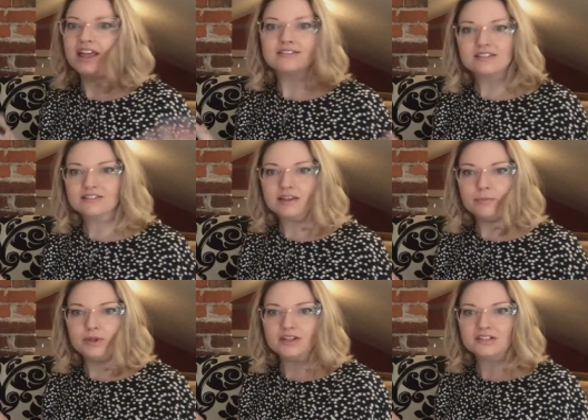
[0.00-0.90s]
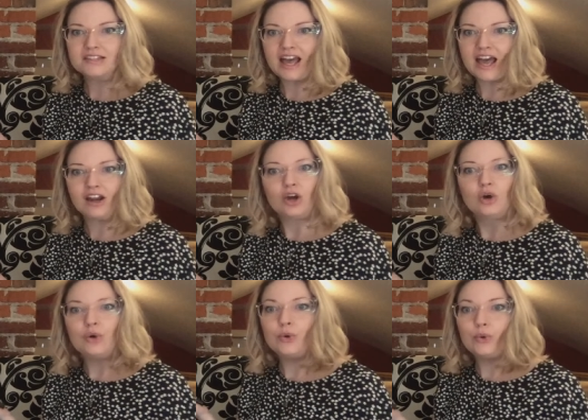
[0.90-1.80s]
It's as simple as that.
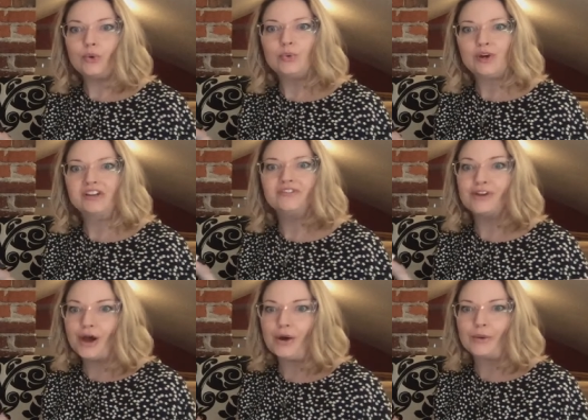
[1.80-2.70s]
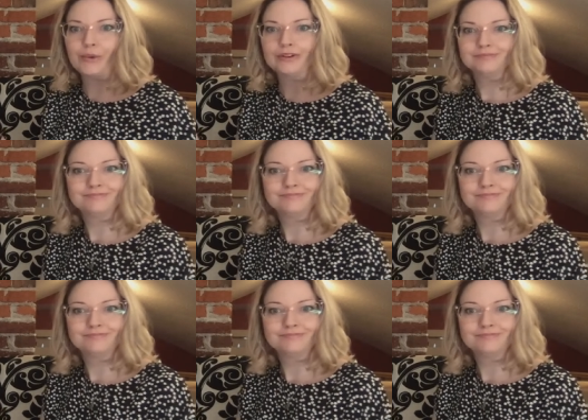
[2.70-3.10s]
Who would have known?